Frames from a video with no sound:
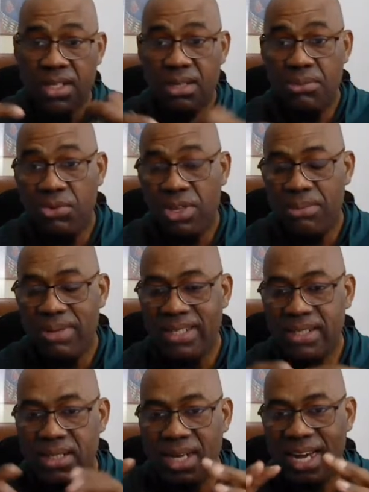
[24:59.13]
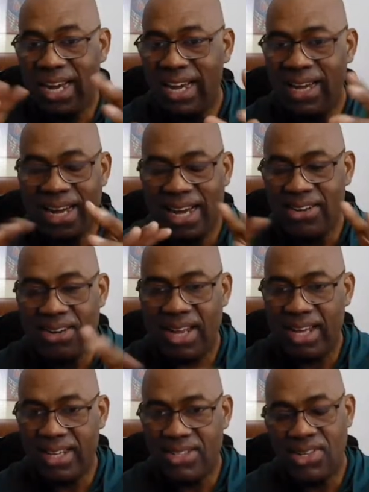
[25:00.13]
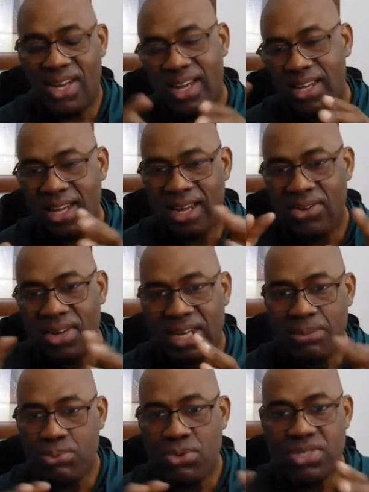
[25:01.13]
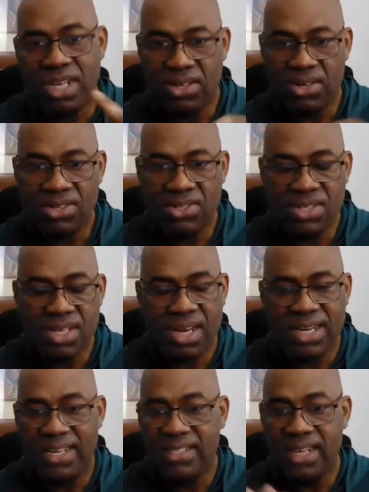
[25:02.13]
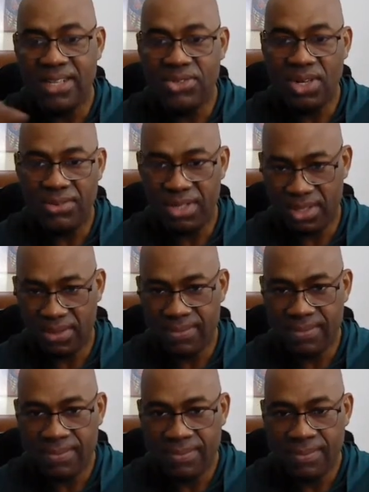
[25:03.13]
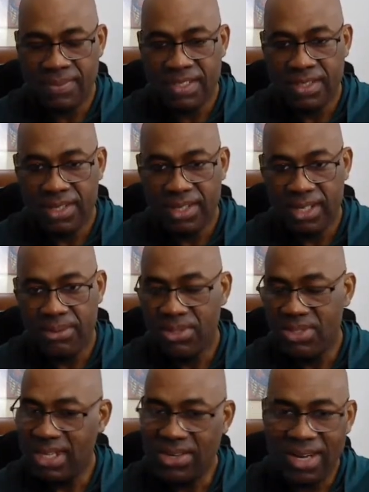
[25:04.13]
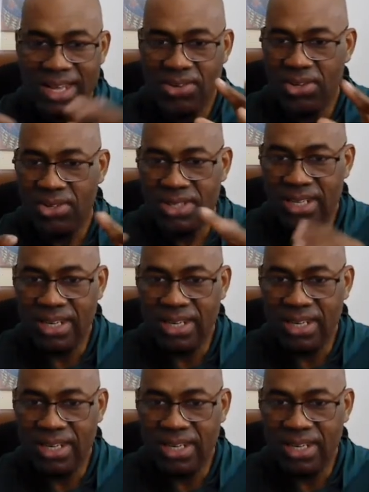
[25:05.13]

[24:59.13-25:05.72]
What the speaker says: remove it, but I don't like it. So I look at the pros and cons, and I decided to leave it. Okay, because I don't like going under